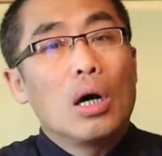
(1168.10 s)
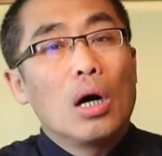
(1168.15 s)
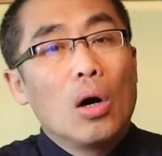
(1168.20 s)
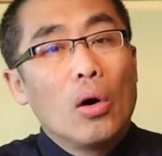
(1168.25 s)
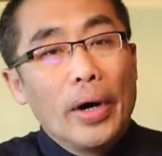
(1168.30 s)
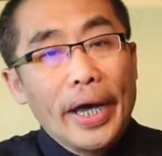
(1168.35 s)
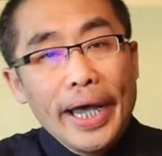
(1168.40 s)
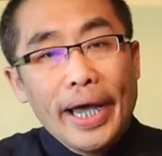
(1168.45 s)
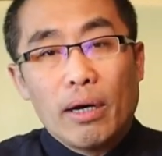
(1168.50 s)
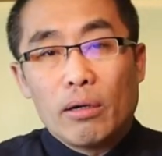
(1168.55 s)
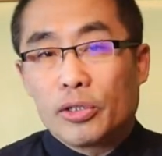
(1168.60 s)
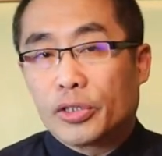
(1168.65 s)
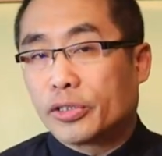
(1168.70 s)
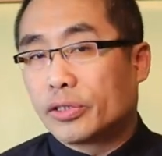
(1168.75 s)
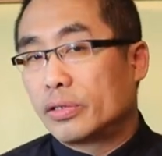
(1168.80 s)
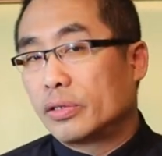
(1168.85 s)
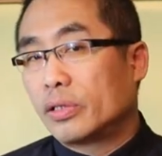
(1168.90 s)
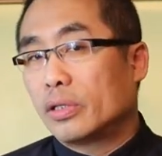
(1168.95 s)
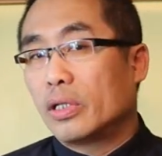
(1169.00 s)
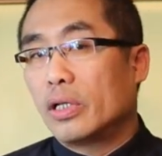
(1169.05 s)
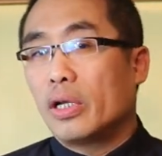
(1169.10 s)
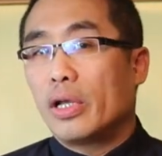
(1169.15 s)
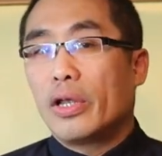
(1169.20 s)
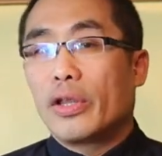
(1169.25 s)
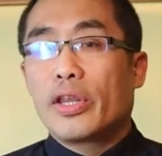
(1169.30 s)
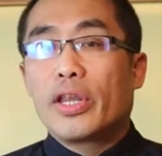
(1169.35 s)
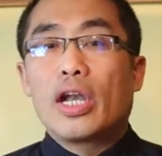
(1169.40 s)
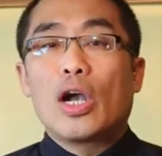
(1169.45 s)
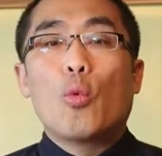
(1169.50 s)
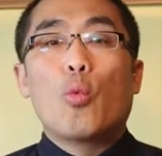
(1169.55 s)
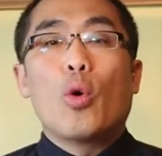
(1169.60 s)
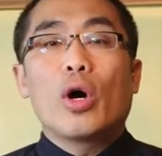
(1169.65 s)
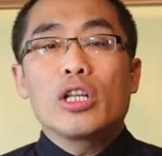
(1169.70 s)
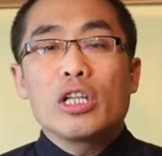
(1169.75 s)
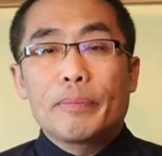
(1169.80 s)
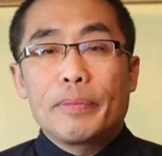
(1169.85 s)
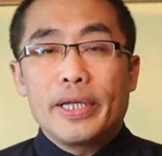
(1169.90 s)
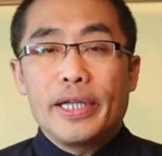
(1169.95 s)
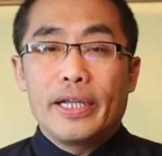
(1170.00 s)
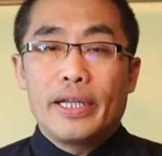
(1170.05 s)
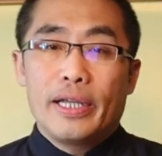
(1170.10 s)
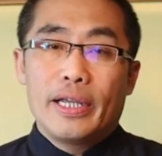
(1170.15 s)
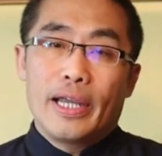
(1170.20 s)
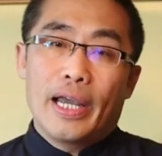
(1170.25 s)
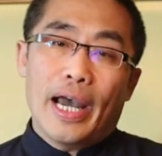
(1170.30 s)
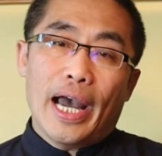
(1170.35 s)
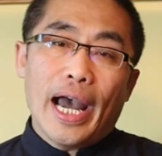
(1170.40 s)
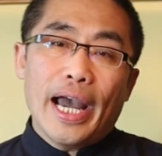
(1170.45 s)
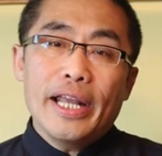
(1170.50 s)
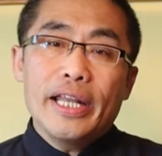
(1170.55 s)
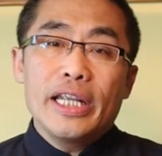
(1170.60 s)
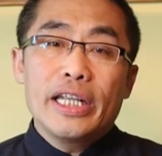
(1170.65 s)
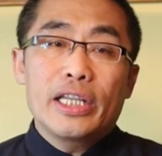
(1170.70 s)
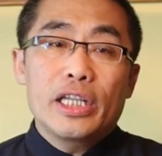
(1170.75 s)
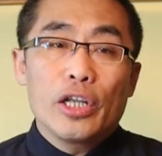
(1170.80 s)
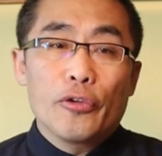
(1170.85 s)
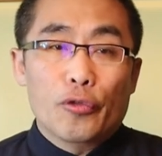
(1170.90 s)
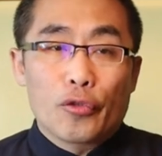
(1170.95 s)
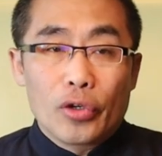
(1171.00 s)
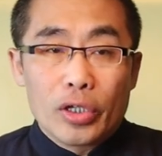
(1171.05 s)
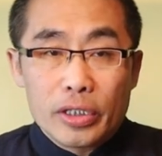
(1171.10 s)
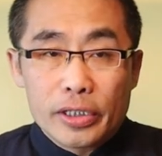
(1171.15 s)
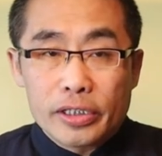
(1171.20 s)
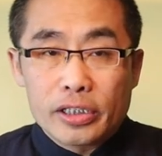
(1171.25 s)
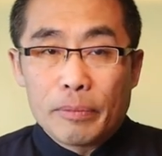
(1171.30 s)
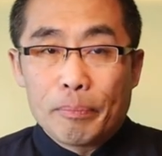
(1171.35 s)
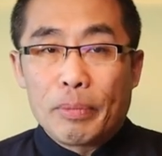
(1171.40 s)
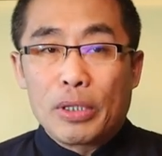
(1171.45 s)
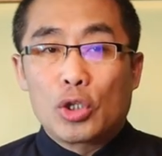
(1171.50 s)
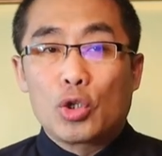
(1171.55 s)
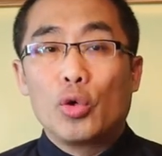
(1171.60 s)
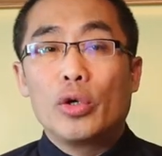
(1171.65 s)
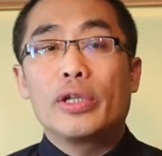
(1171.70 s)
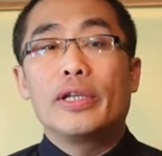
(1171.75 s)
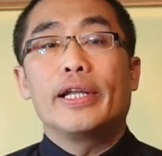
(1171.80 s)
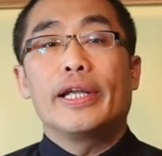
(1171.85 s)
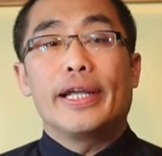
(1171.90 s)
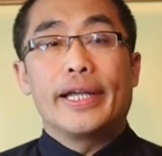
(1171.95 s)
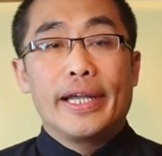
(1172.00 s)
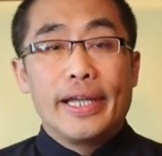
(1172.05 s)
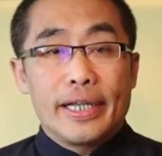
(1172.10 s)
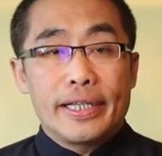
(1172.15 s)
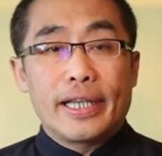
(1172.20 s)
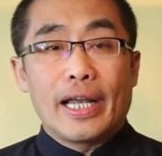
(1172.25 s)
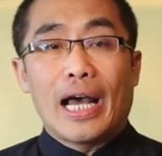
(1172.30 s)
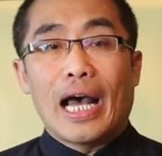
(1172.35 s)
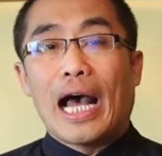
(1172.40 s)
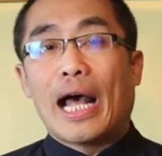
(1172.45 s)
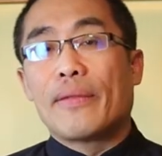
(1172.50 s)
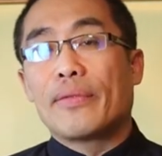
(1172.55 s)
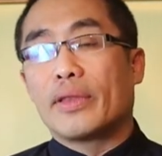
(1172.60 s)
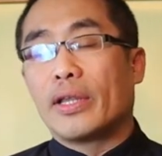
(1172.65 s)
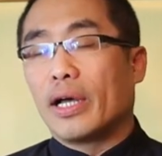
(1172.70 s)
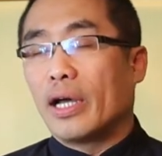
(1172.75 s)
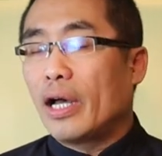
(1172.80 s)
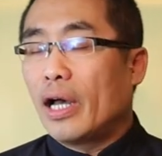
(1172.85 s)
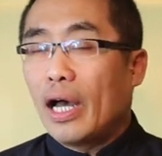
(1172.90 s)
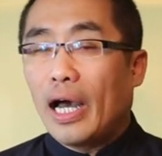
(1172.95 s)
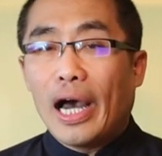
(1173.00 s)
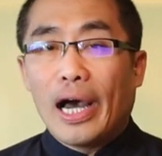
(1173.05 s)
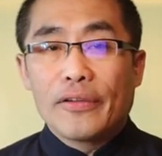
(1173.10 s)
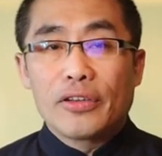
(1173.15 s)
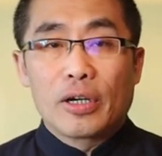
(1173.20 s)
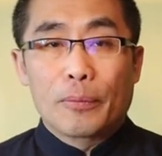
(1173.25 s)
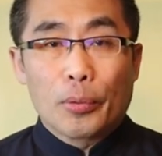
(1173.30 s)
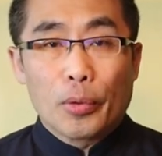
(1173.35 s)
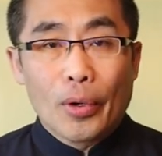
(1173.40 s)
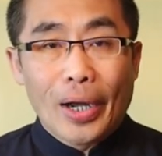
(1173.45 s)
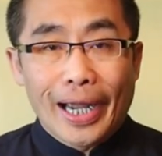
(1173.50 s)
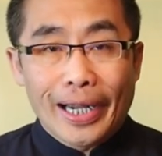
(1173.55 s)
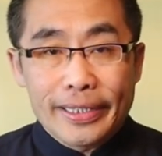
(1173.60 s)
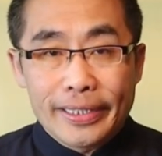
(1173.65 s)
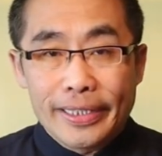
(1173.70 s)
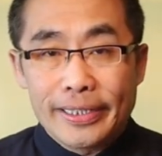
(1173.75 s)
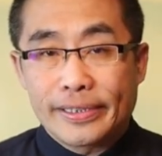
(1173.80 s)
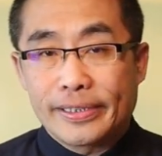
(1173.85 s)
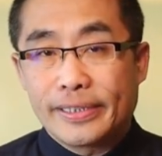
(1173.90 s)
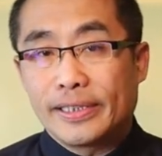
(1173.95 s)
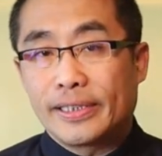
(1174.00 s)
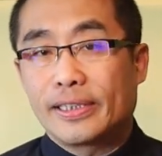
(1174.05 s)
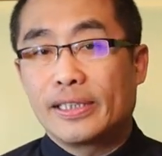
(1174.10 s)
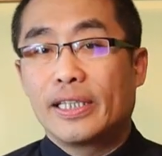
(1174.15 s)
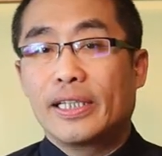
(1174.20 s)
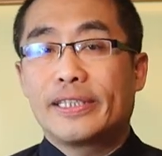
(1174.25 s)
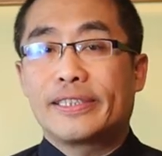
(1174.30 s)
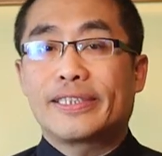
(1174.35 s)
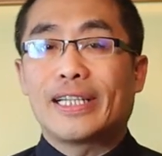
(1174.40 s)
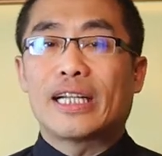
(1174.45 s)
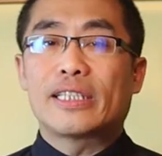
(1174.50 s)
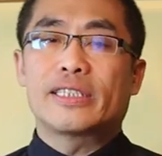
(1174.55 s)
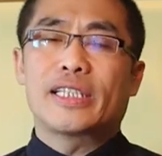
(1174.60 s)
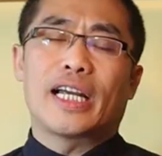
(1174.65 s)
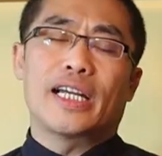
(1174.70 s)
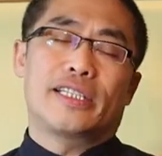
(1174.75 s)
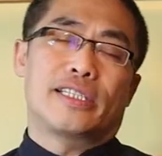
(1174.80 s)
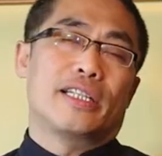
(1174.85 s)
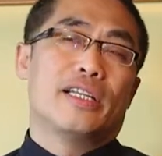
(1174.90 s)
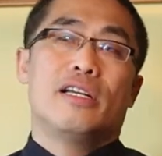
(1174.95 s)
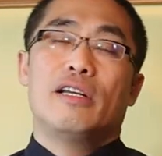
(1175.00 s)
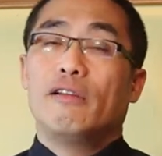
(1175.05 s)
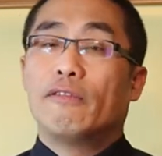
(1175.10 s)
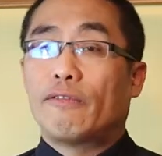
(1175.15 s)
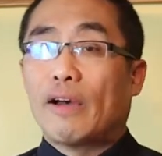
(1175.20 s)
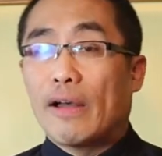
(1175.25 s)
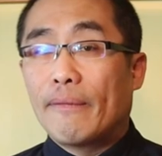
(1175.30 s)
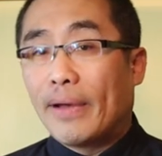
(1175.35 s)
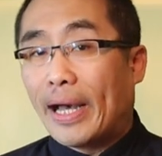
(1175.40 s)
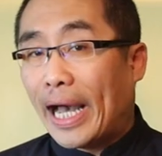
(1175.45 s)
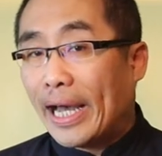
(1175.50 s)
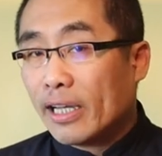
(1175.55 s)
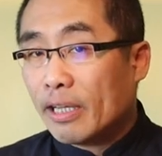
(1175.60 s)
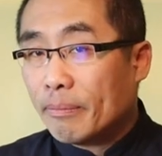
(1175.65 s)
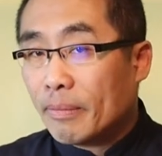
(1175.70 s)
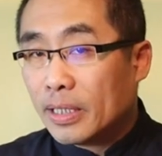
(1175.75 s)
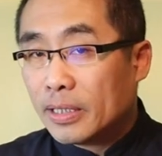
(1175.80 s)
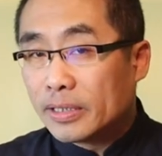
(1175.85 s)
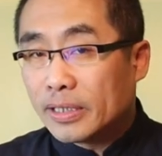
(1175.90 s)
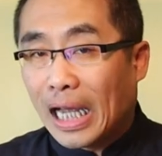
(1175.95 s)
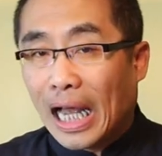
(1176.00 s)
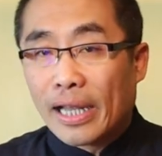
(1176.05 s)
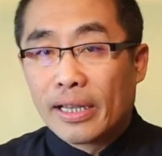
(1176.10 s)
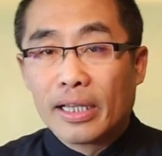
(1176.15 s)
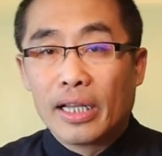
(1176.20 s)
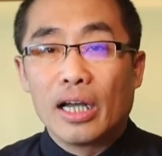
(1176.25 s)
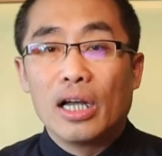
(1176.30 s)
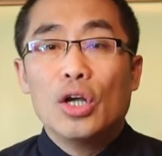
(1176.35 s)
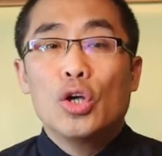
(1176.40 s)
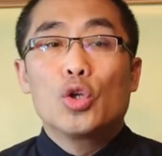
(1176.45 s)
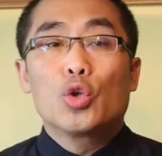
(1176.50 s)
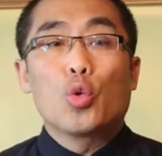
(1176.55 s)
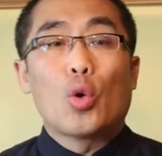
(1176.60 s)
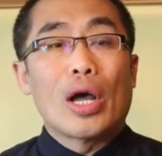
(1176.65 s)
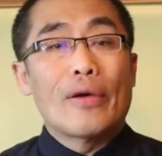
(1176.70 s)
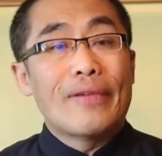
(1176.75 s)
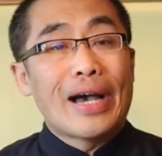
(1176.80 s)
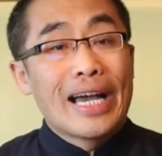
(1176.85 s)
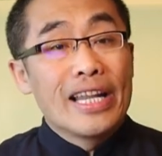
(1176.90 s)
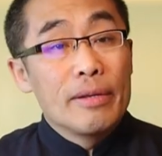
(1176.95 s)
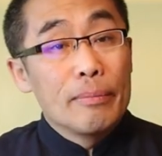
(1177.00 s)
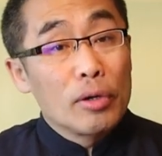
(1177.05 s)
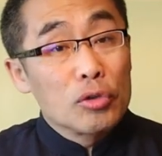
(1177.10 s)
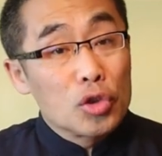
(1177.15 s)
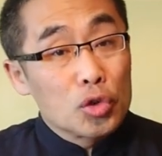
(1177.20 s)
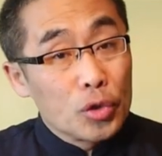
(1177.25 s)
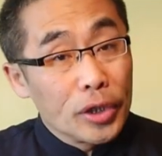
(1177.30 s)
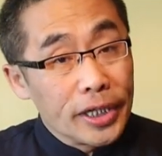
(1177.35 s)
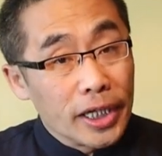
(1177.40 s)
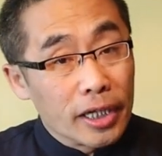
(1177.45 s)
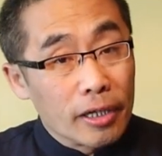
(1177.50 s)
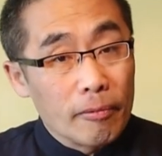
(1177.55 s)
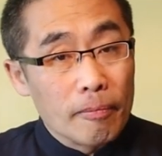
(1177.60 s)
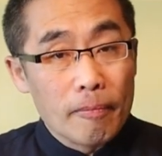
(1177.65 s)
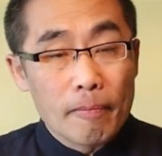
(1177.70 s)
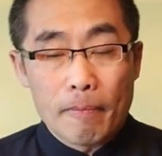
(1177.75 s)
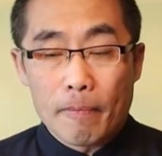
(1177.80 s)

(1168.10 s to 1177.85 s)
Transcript: Or else, there won't be any difference between it and other practices such as five elements and 12 animal training.